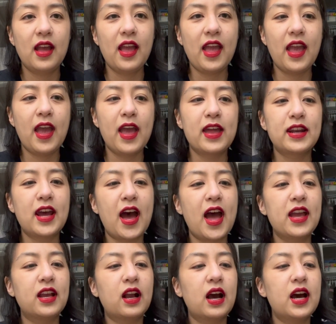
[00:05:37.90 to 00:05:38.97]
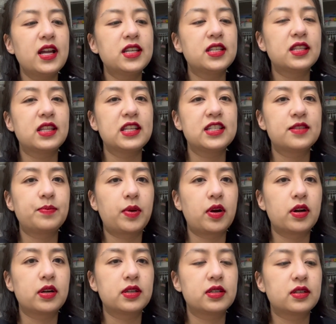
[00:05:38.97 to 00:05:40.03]
And I cut this
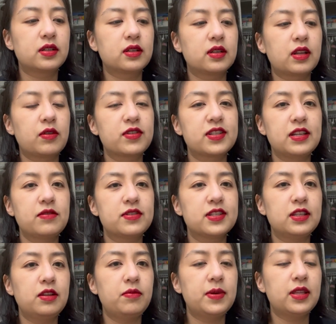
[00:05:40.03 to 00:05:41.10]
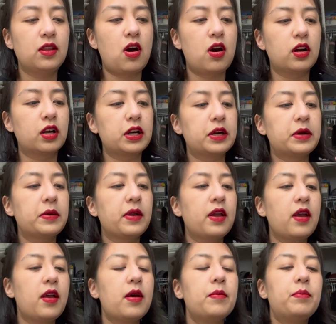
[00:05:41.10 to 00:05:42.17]
part, it was a little bit longer,
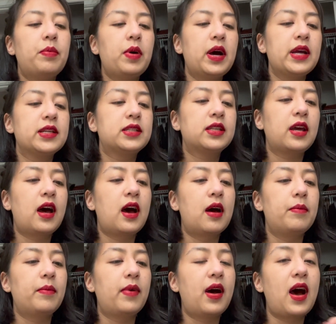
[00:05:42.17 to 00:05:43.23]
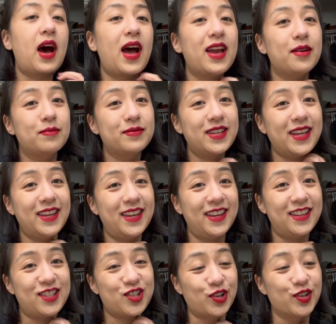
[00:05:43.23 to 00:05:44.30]
but I'm taking
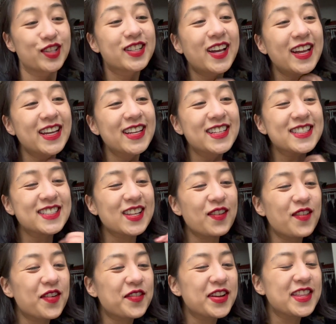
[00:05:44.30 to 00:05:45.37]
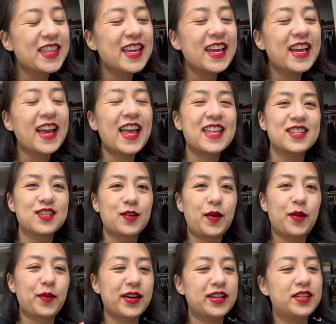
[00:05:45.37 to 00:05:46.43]
insurance cuttings of everything, and so I
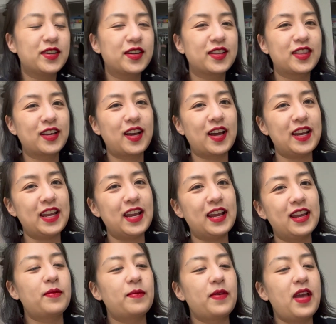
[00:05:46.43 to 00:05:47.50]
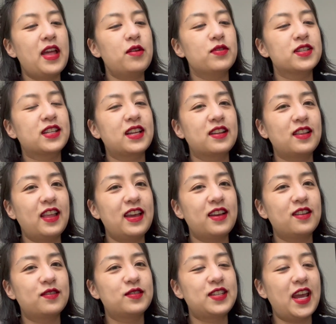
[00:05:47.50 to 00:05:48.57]
already took the cutting, and it was like
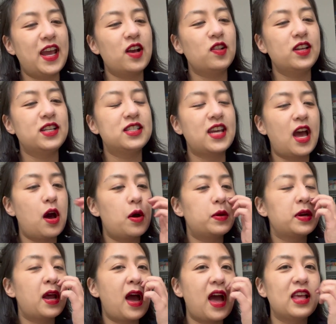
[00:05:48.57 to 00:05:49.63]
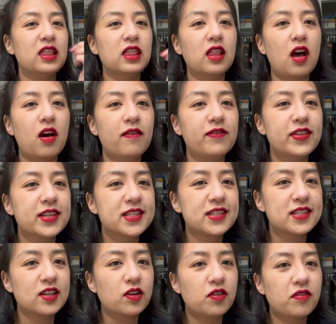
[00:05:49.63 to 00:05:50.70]
dangling down. I love the
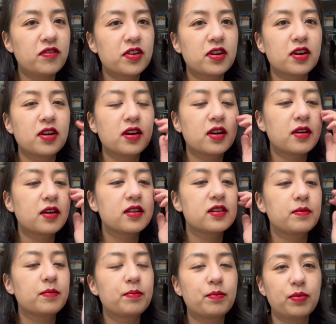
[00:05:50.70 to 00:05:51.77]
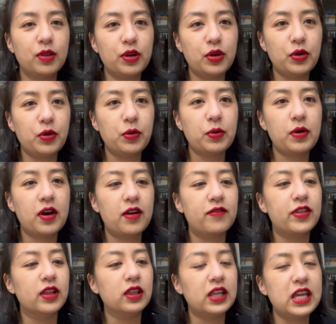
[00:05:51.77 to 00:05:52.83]
silver blue of
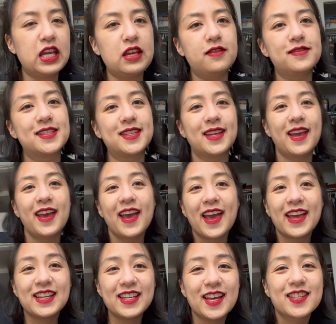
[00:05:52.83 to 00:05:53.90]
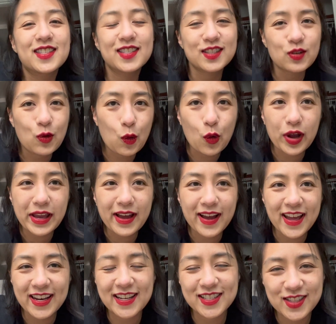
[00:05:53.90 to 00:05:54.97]
the leaves, and yes, it's a Hoya,
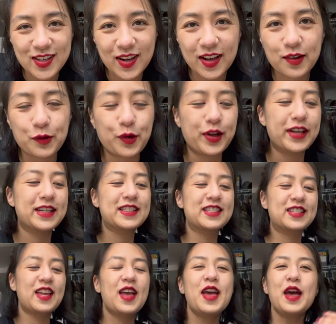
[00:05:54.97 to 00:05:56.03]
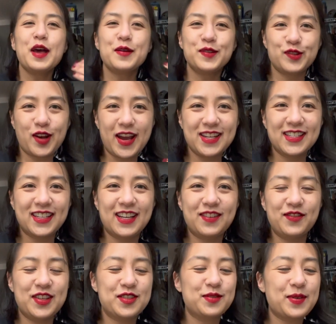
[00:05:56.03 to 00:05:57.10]
and I suck at Hoyas, and I'm trying to
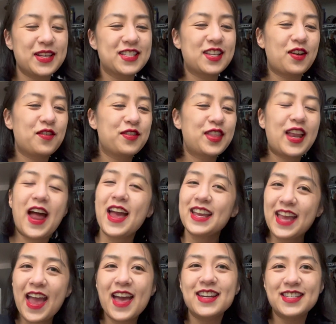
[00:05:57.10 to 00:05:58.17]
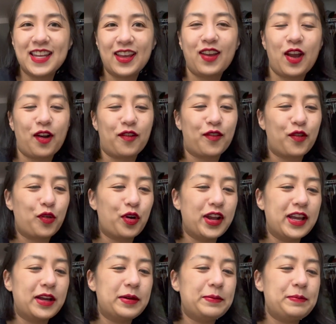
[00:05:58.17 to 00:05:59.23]
convince myself that I can take care of a
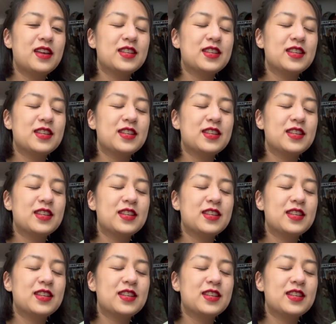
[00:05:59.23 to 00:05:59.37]
Hoya.